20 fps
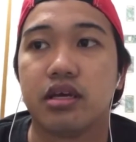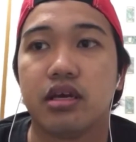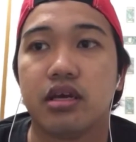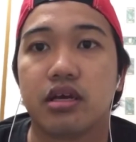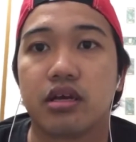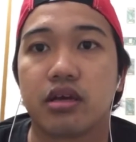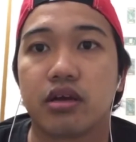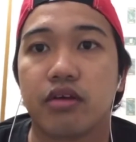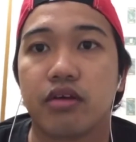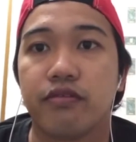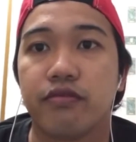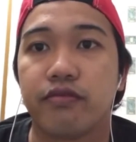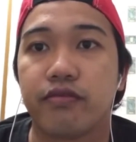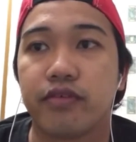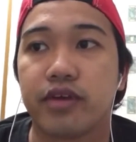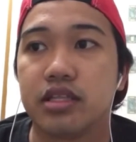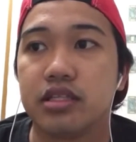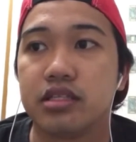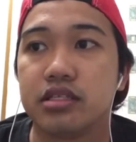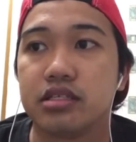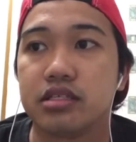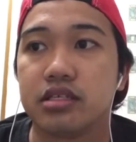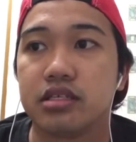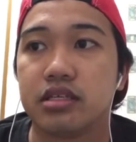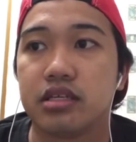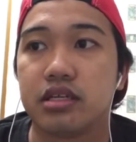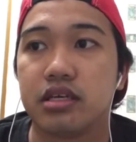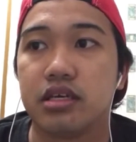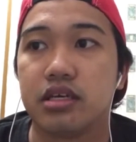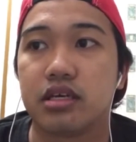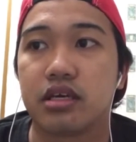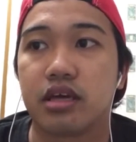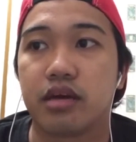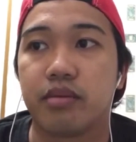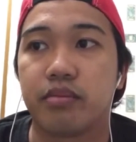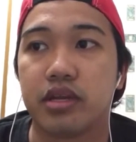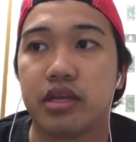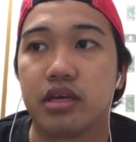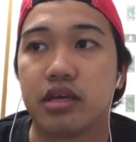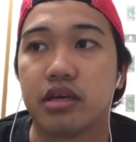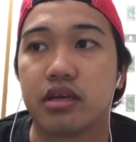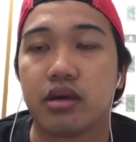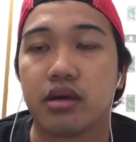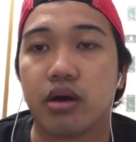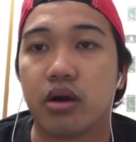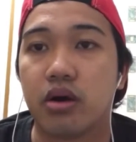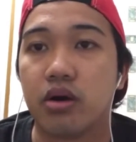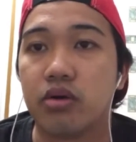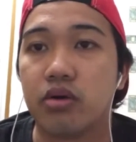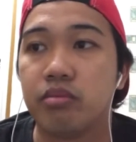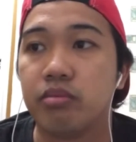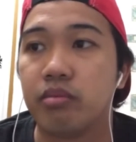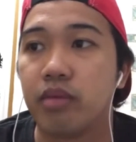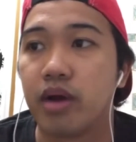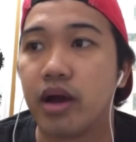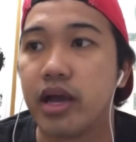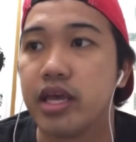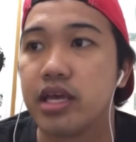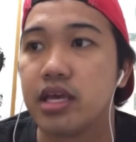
confectionery company owned by